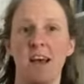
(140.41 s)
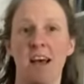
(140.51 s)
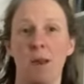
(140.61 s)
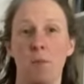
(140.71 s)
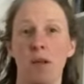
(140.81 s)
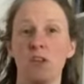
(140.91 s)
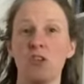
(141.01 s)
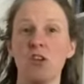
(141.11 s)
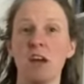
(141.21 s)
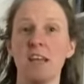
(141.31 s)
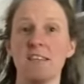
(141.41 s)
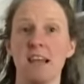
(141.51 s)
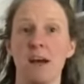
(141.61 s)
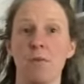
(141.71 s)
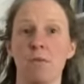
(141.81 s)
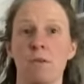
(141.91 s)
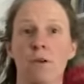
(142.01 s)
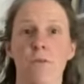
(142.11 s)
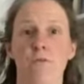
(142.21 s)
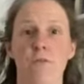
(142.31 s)
and I'm going to chuck it down
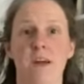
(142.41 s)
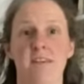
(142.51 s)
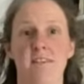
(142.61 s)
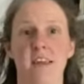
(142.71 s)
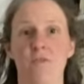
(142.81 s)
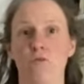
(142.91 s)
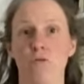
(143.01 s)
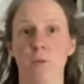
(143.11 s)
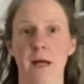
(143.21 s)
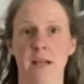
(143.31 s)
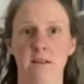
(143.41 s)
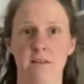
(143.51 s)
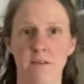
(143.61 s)
through that central band.